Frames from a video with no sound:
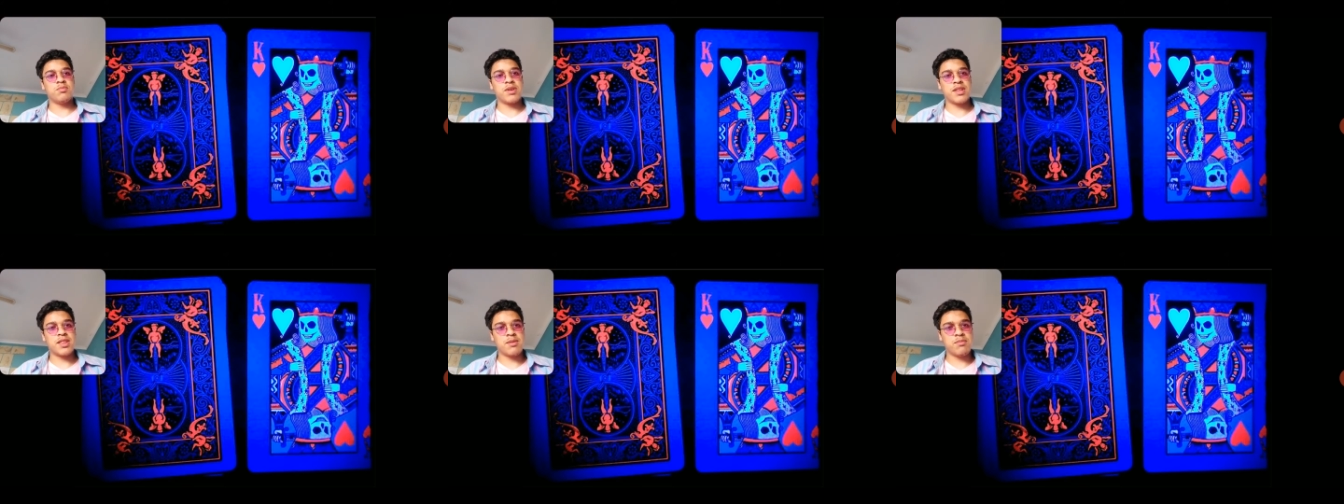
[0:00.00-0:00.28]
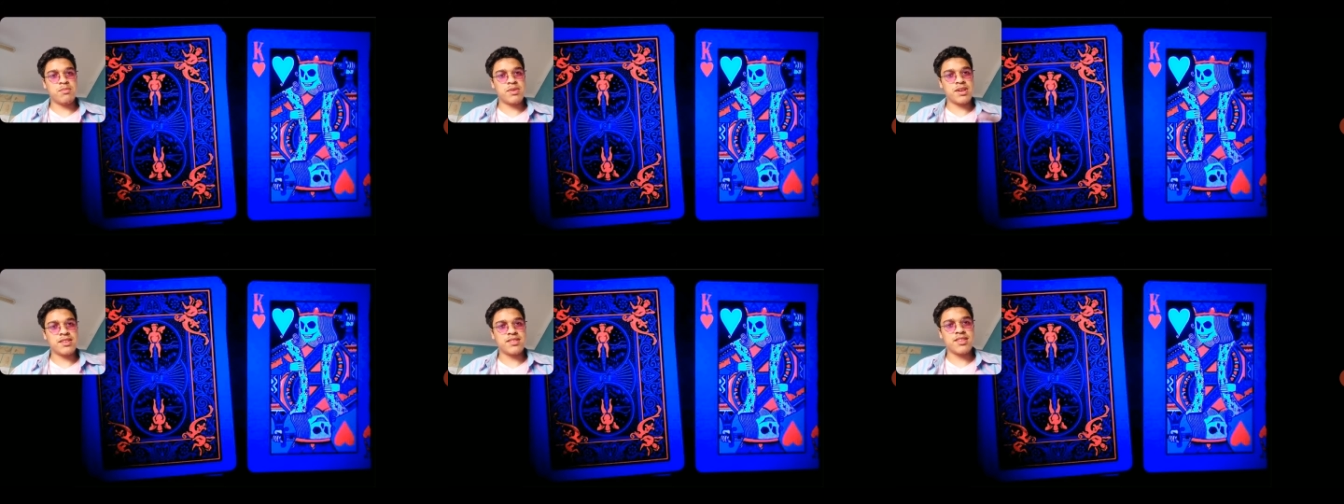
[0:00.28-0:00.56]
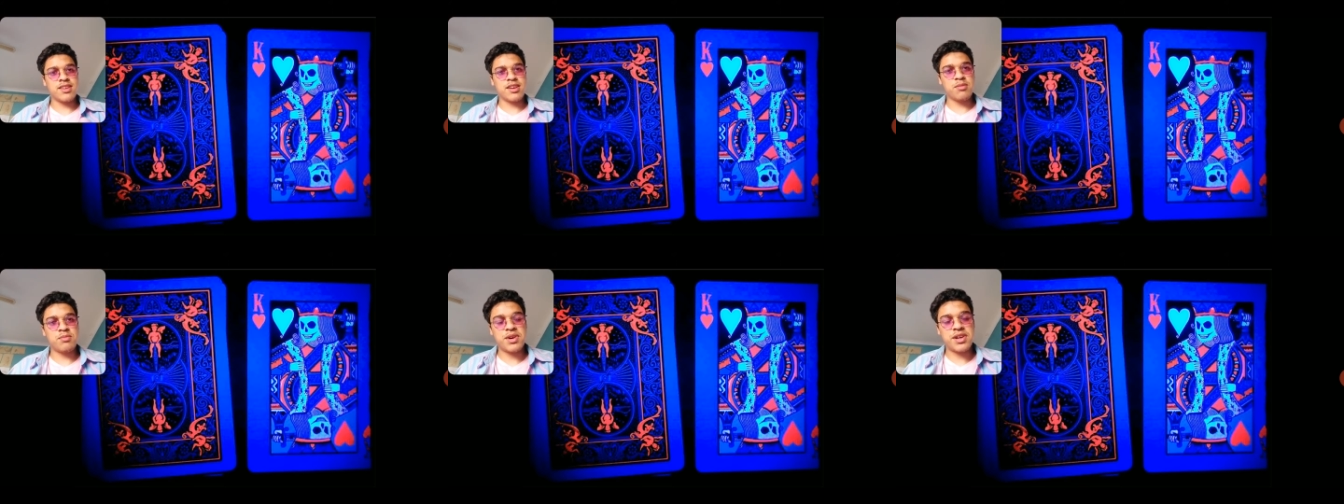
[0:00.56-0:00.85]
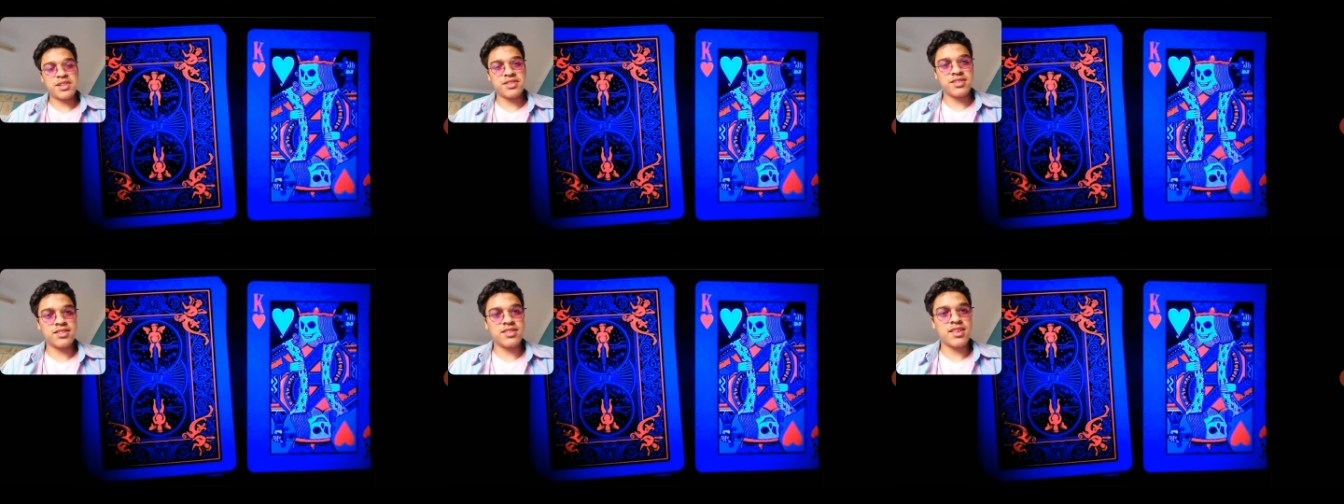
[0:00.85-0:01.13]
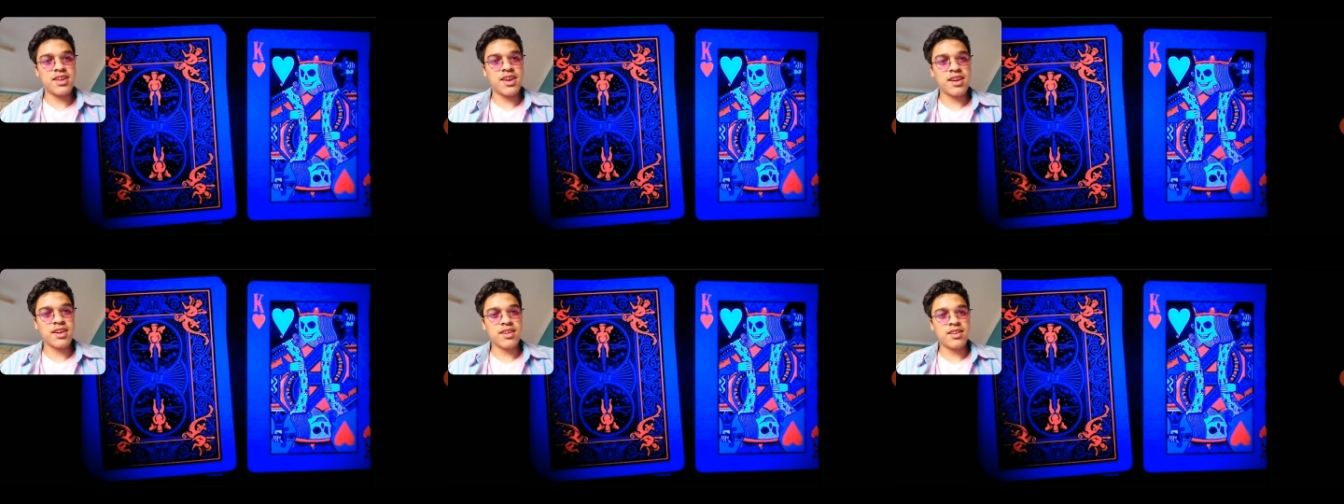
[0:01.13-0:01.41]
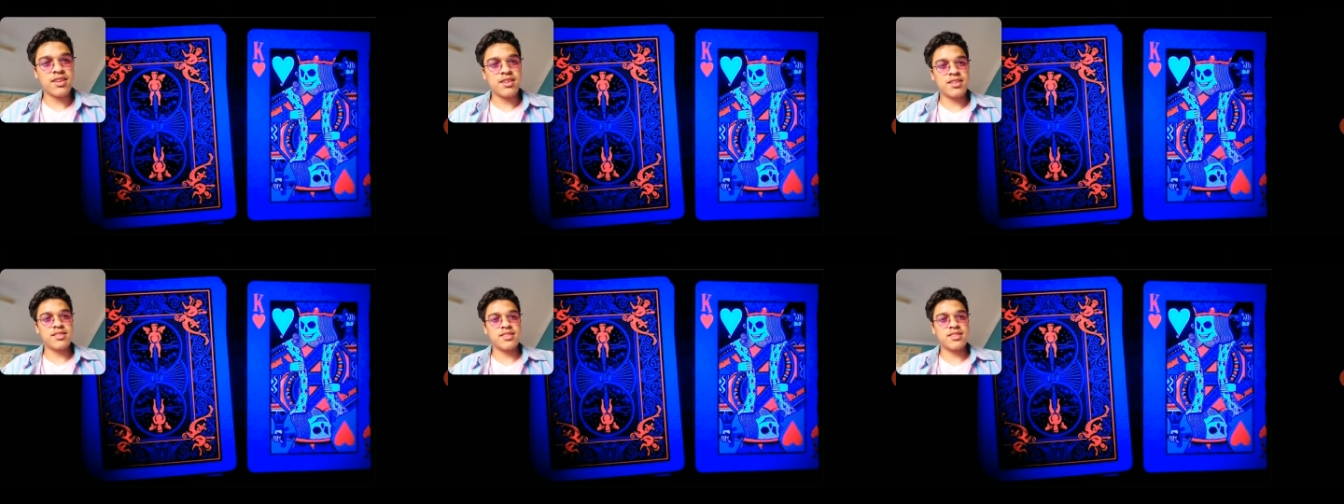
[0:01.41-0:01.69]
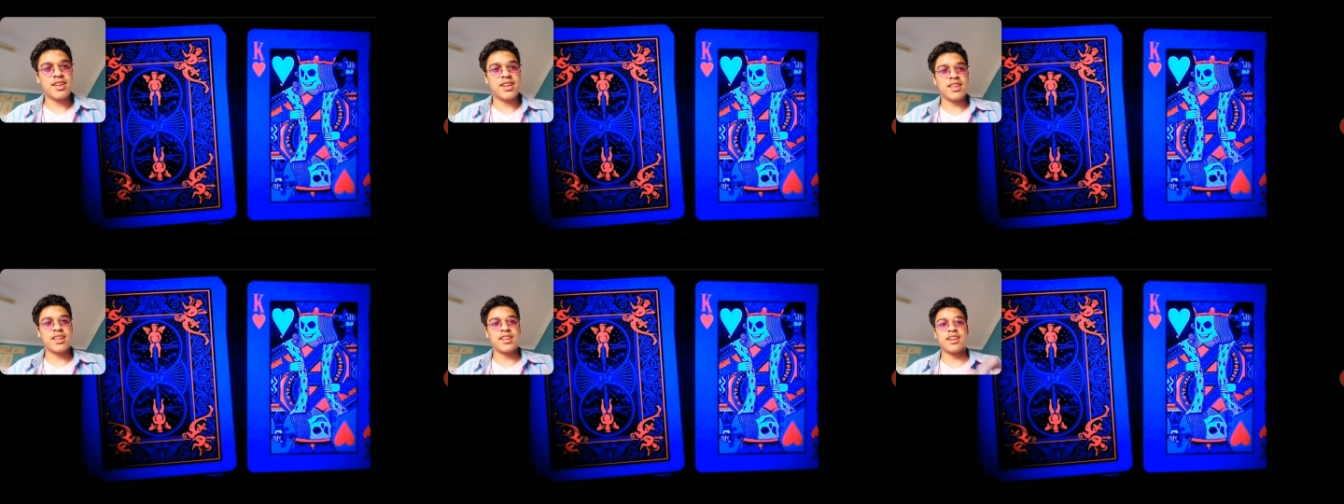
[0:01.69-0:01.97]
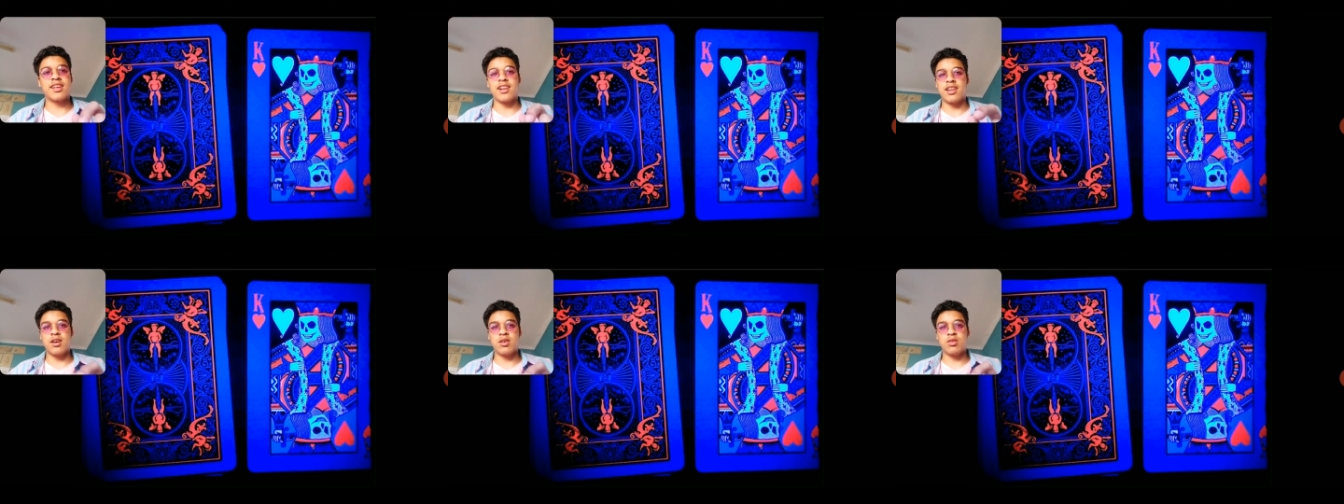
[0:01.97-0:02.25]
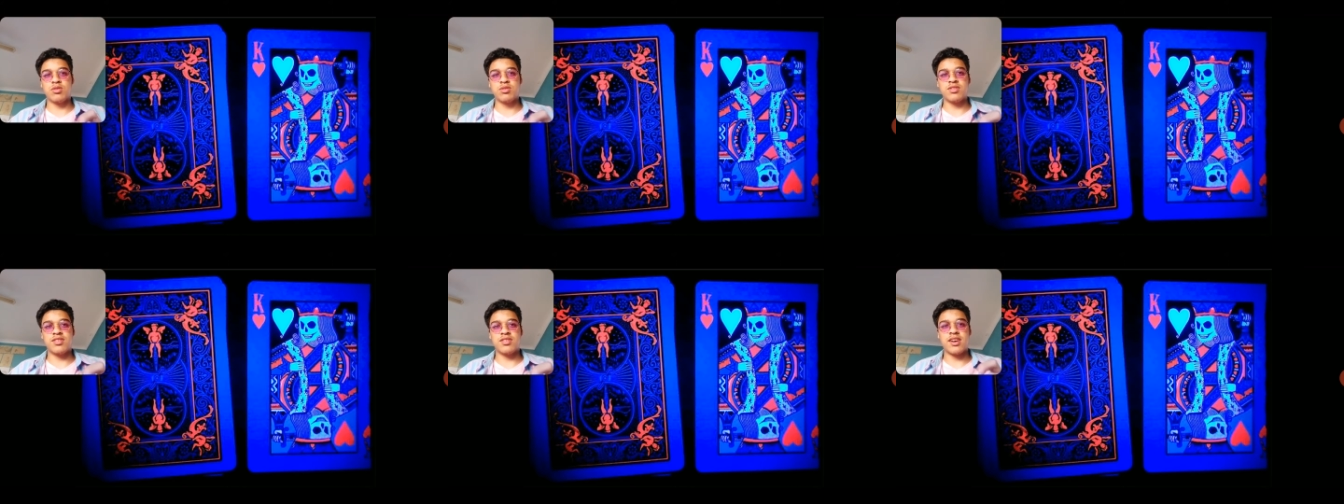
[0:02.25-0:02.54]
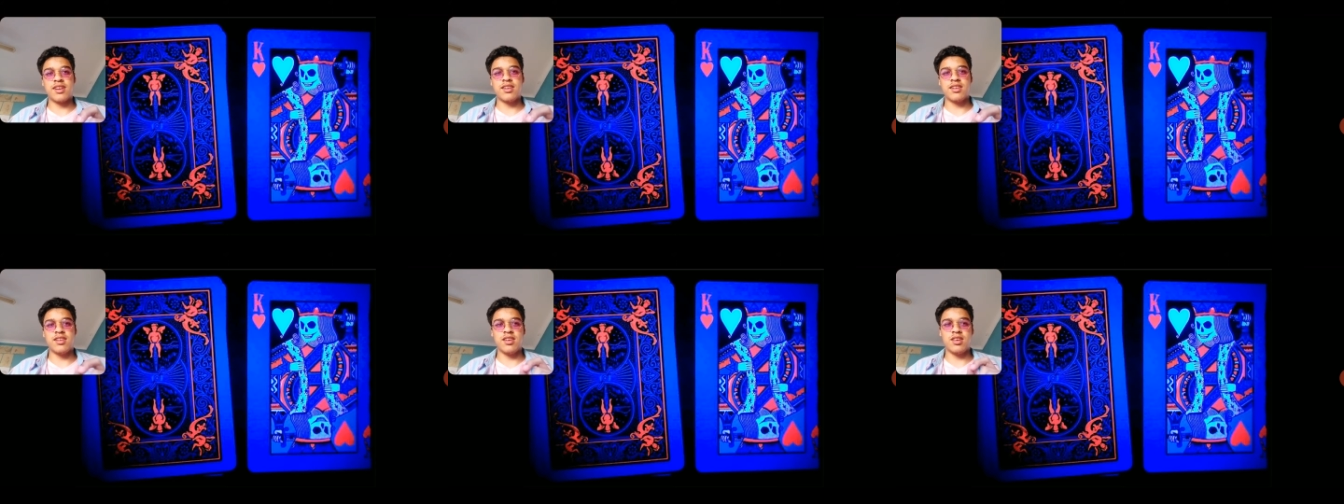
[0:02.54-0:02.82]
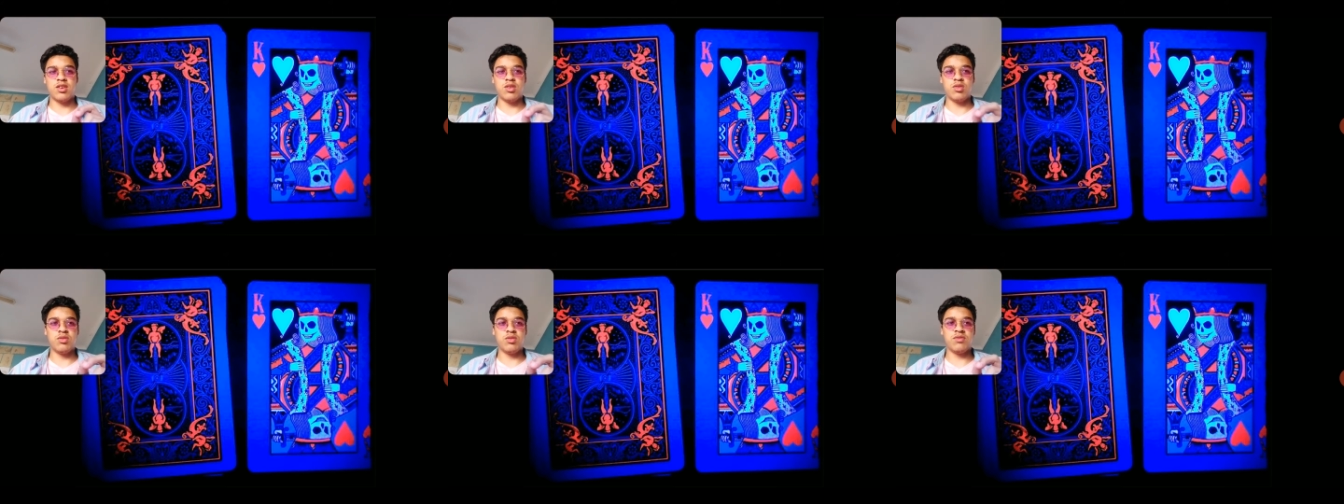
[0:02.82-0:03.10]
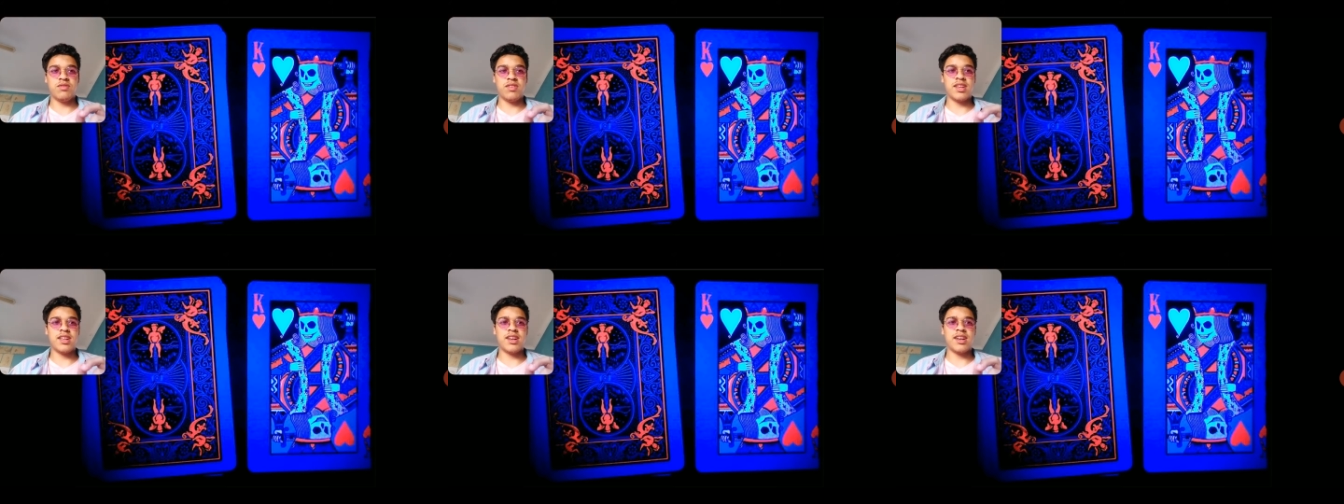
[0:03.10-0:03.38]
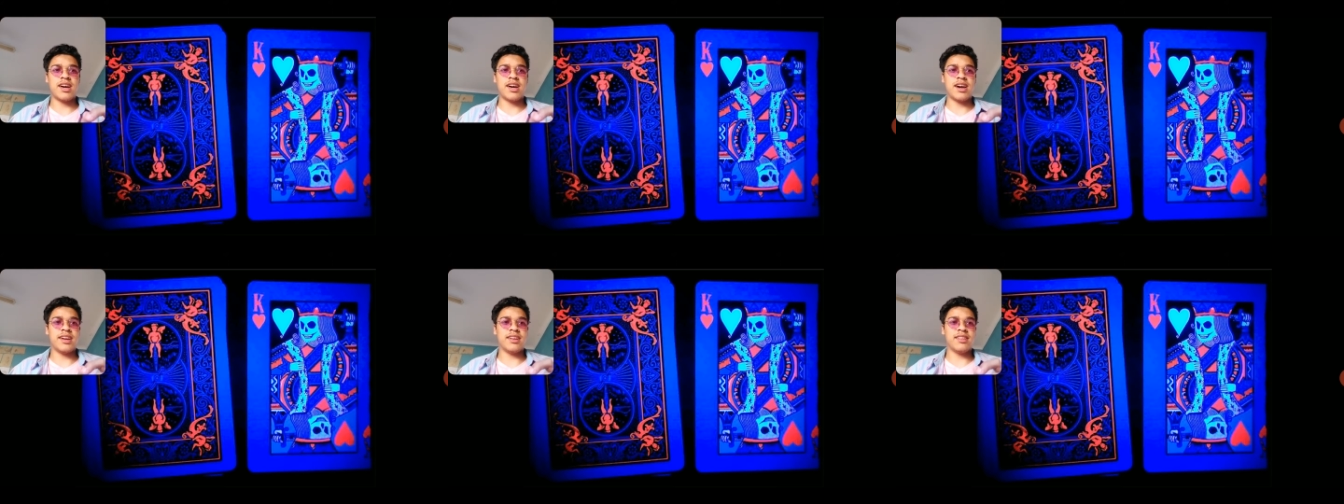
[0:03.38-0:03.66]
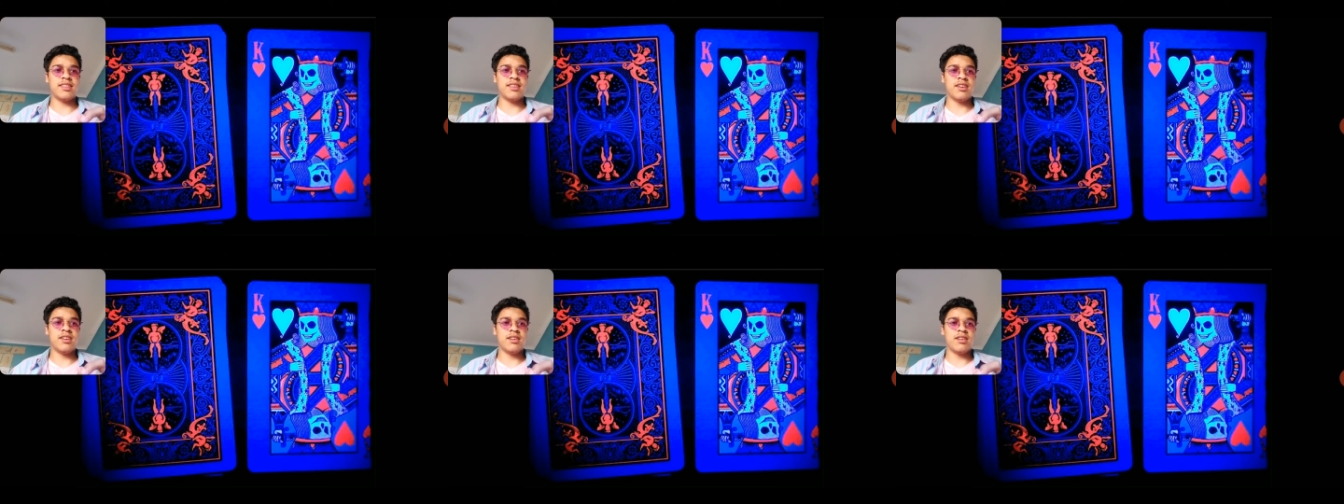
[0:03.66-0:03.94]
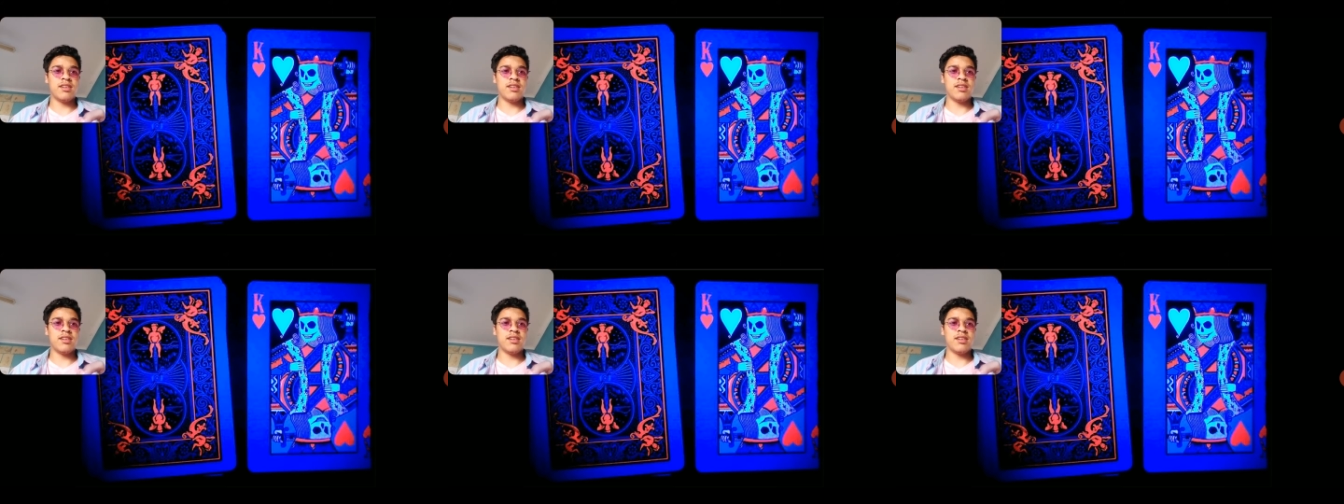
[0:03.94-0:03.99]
But the best thing about this deck is that it glows under UV light,